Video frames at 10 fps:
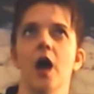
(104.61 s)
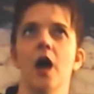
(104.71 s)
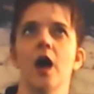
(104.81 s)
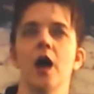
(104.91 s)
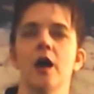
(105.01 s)

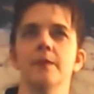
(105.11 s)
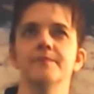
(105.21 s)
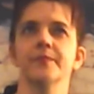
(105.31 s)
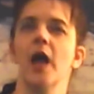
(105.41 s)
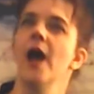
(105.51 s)
I
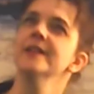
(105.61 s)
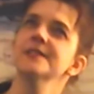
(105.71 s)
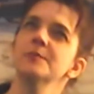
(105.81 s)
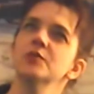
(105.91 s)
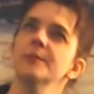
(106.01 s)

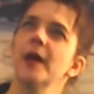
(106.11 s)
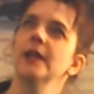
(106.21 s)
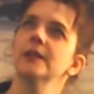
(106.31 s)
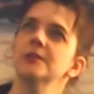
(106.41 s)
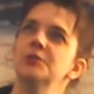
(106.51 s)
ended up doing
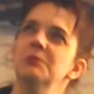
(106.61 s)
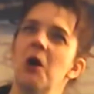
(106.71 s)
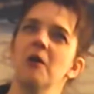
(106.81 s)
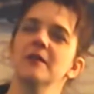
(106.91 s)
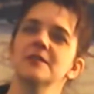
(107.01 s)
mine a little too
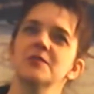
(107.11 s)
long,